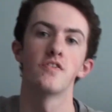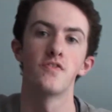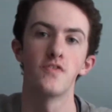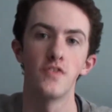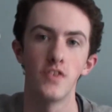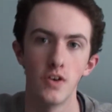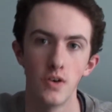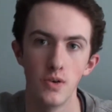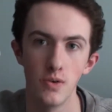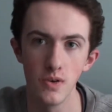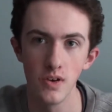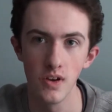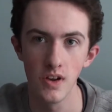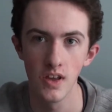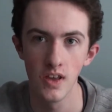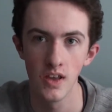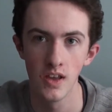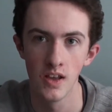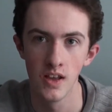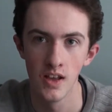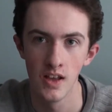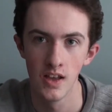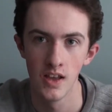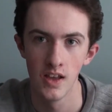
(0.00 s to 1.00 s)
phone,
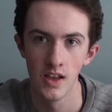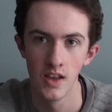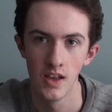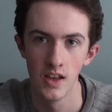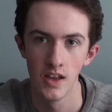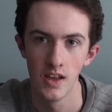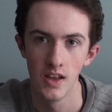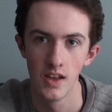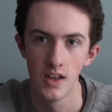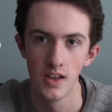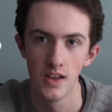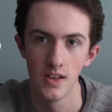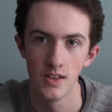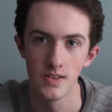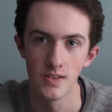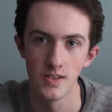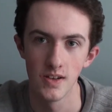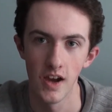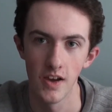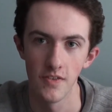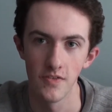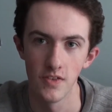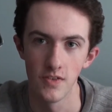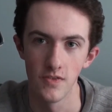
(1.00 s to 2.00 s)
it's an
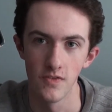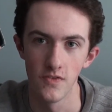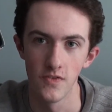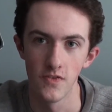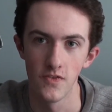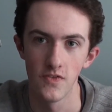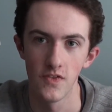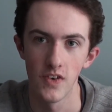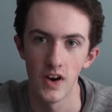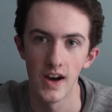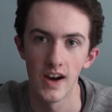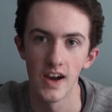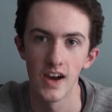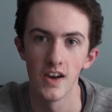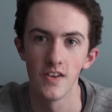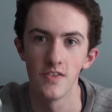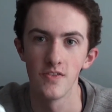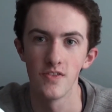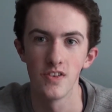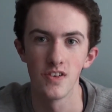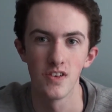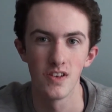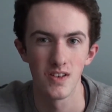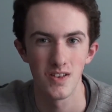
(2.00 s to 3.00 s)
iPhone
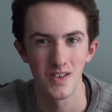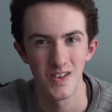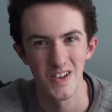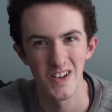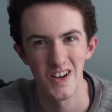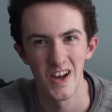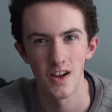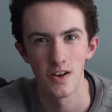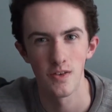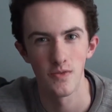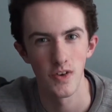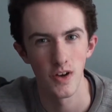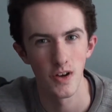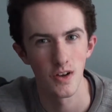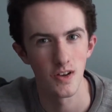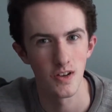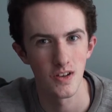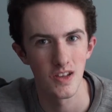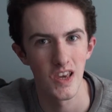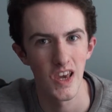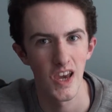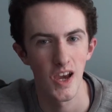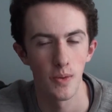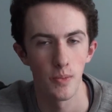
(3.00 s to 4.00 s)
5, not a very
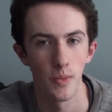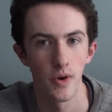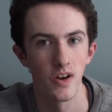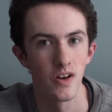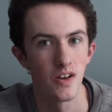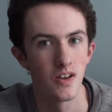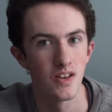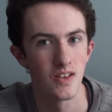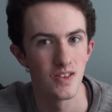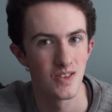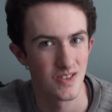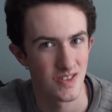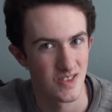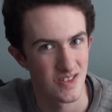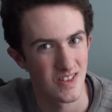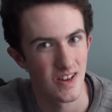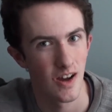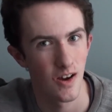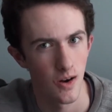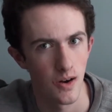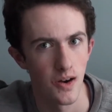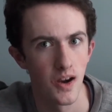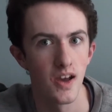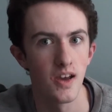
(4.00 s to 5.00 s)
good camera. It's
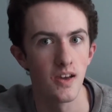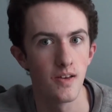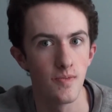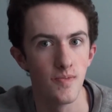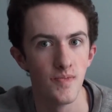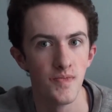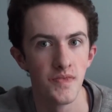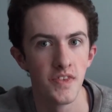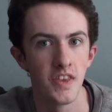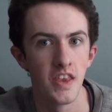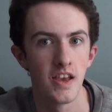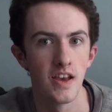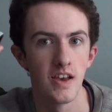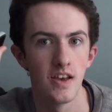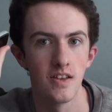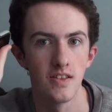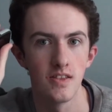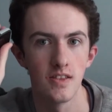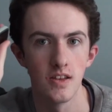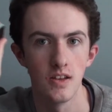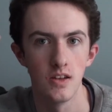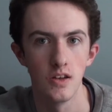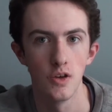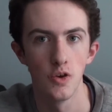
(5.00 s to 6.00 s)
alright.
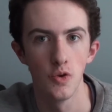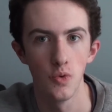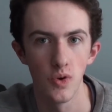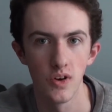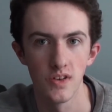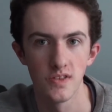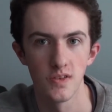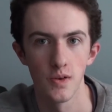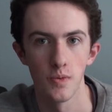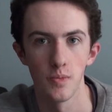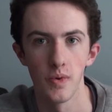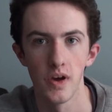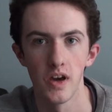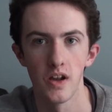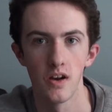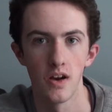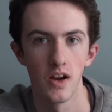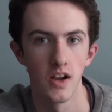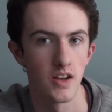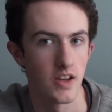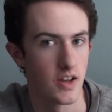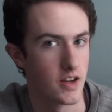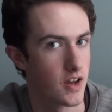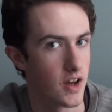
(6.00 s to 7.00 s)
The new ones are better.
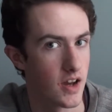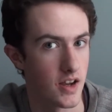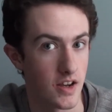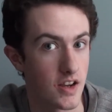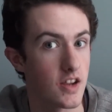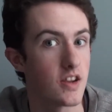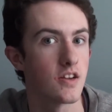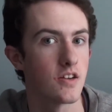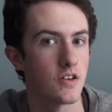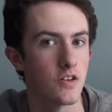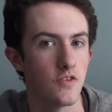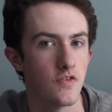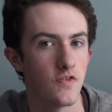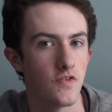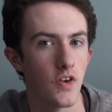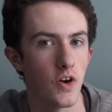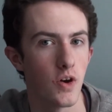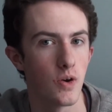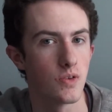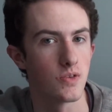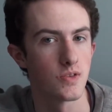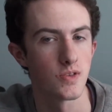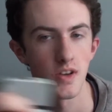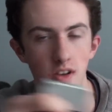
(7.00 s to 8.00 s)
I need a new
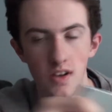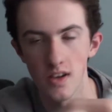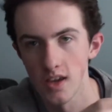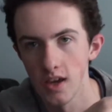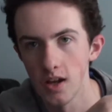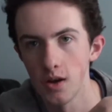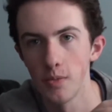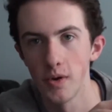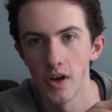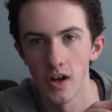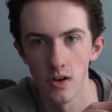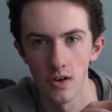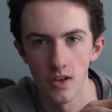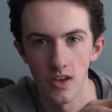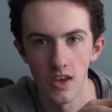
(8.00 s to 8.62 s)
phone so I can get a better